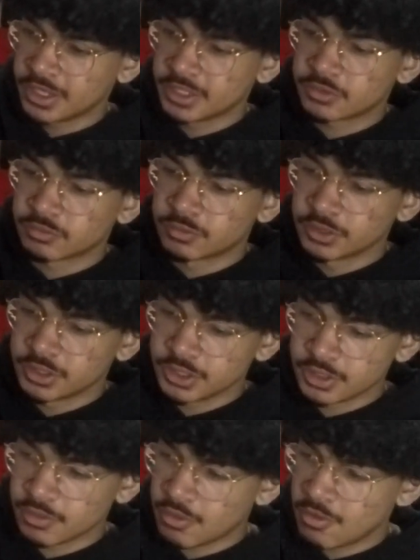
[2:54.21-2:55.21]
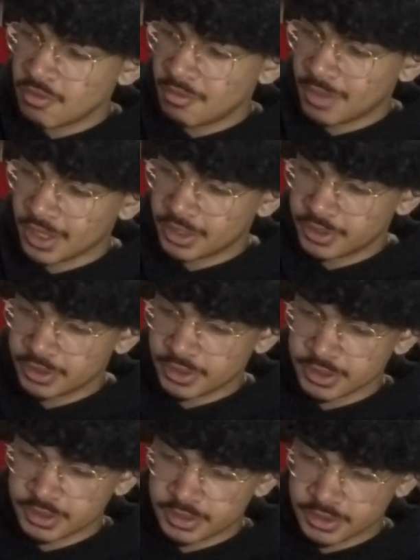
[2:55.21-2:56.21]
It's really, oh my
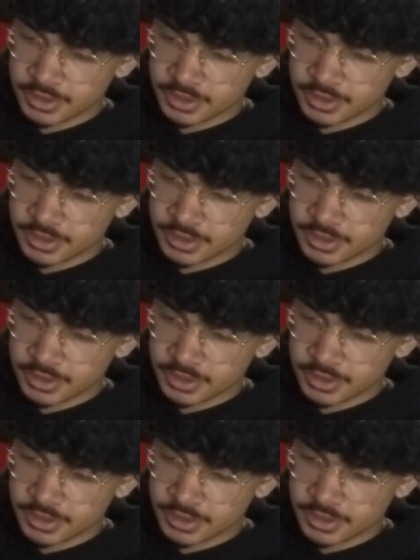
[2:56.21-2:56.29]
goodness.